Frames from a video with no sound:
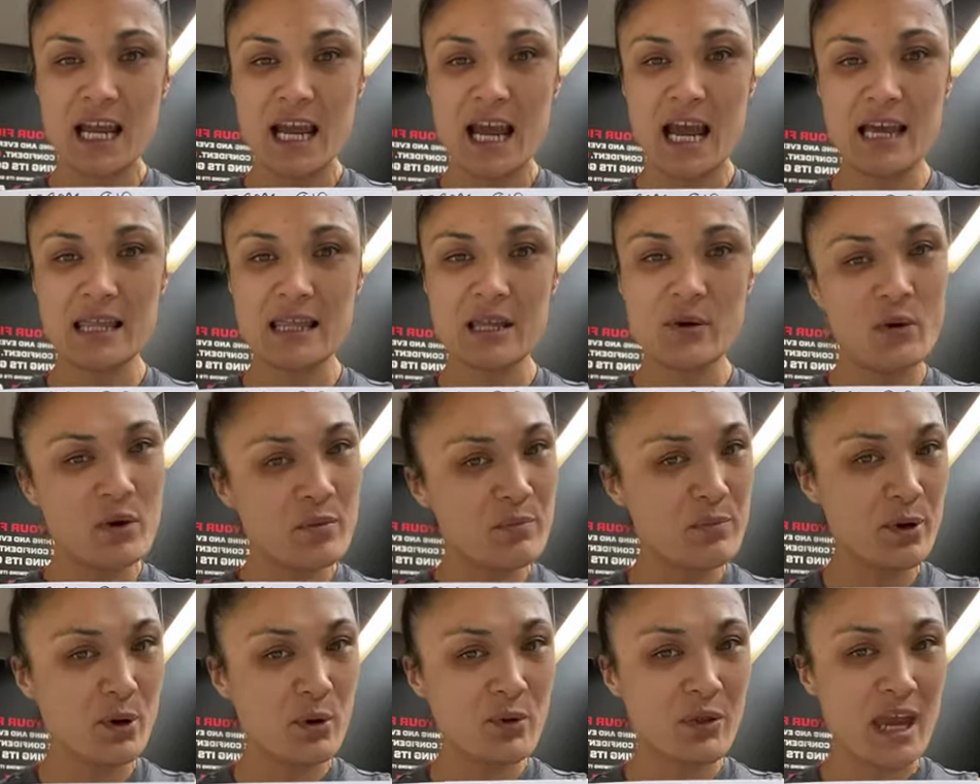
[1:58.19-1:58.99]
And then
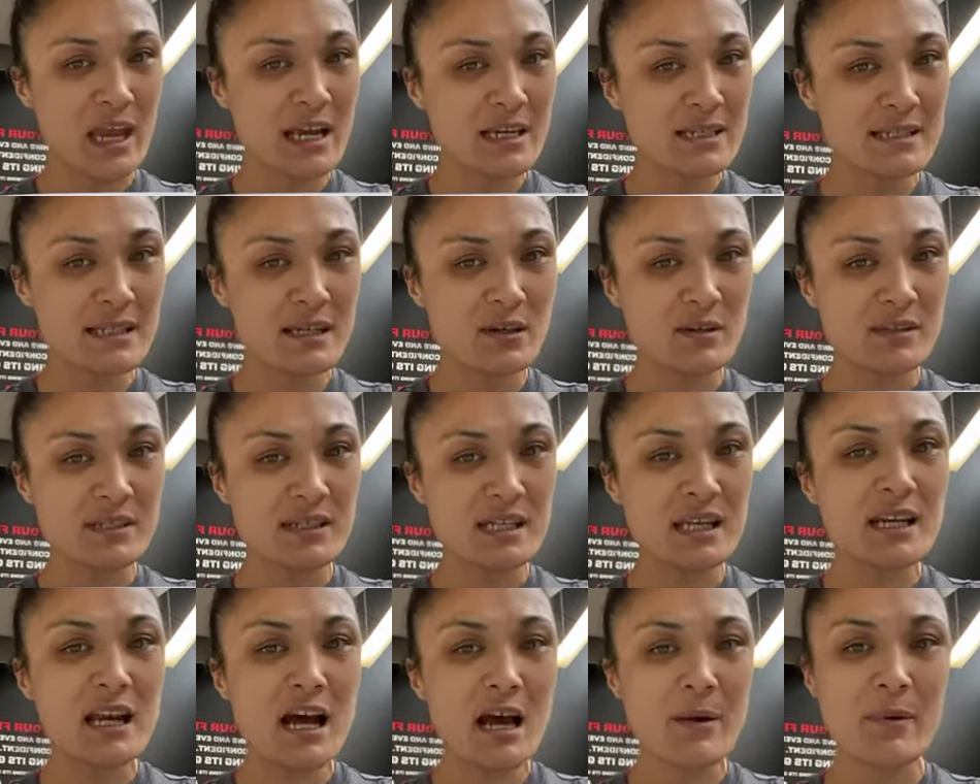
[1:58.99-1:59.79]
we'd build that skill
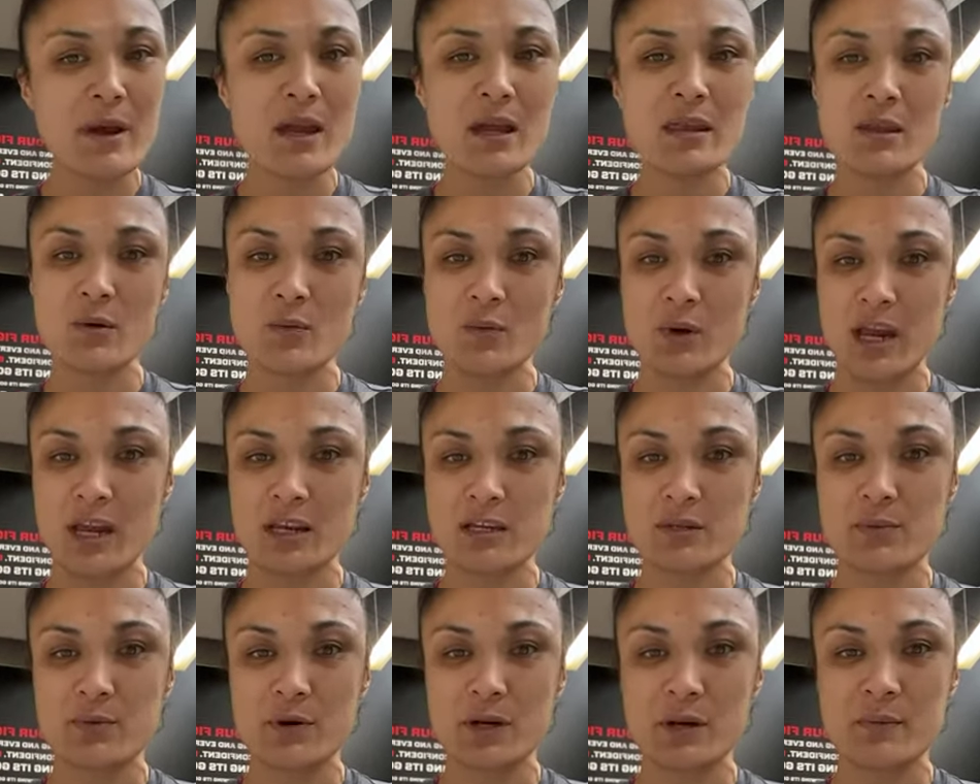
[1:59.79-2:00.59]
set up, and then we had
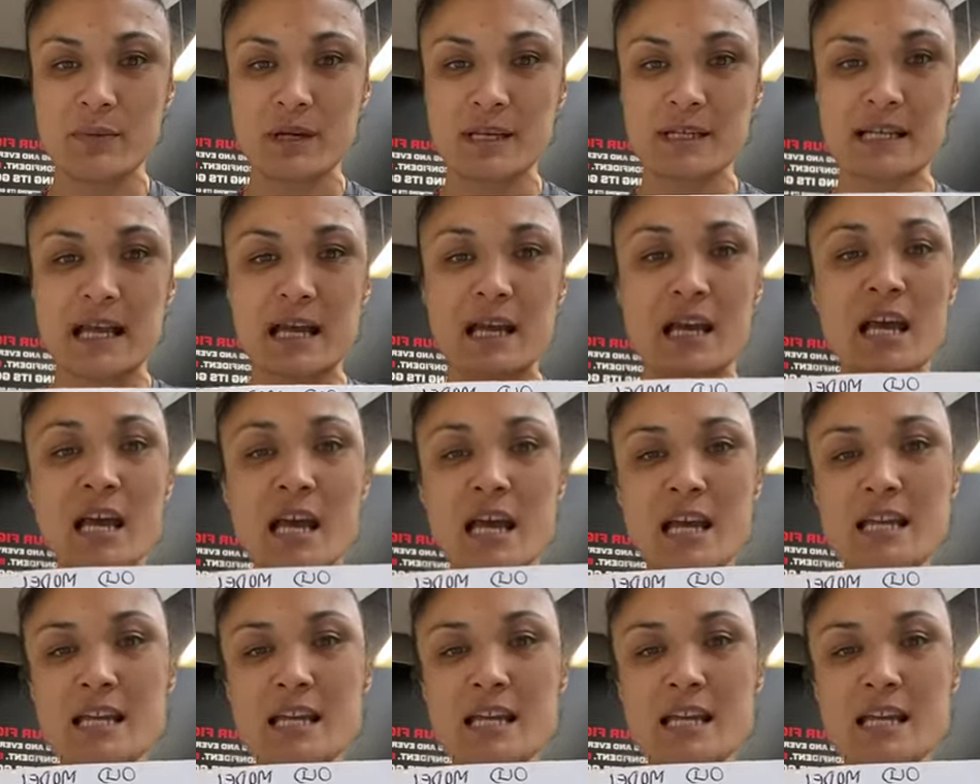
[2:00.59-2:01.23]
to bring it back down.